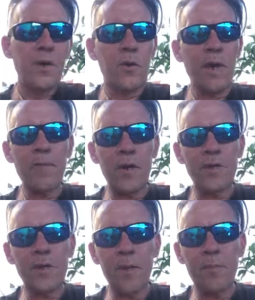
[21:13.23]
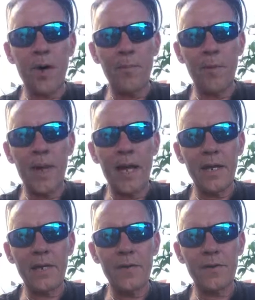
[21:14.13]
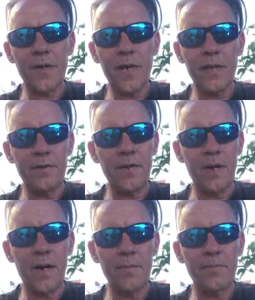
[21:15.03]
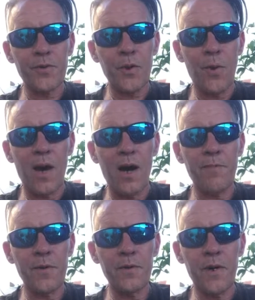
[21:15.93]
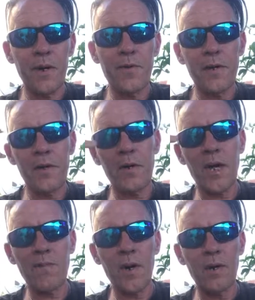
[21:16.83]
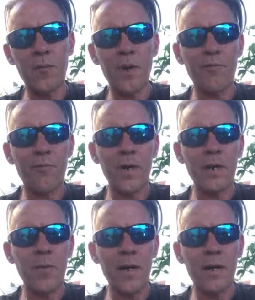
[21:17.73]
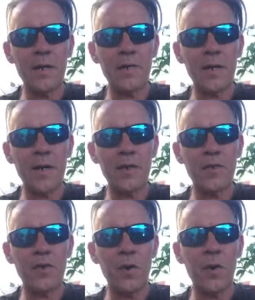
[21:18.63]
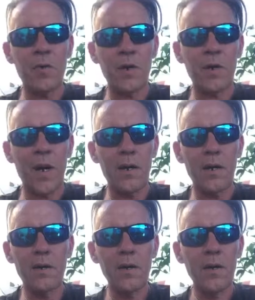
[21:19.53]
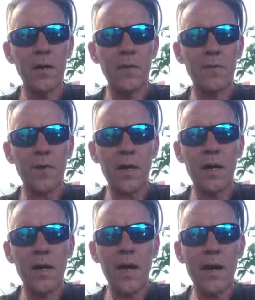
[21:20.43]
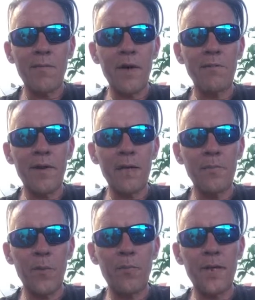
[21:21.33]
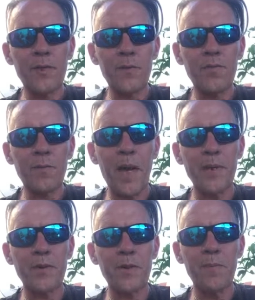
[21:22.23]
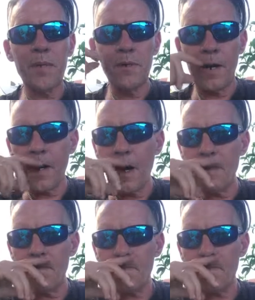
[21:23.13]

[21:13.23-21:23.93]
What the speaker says: Graveyards can be problematic because they get dug up so often. I think of the graveyard that we frequent, it's so overcrowded. It's like every available piece of space can be dug up.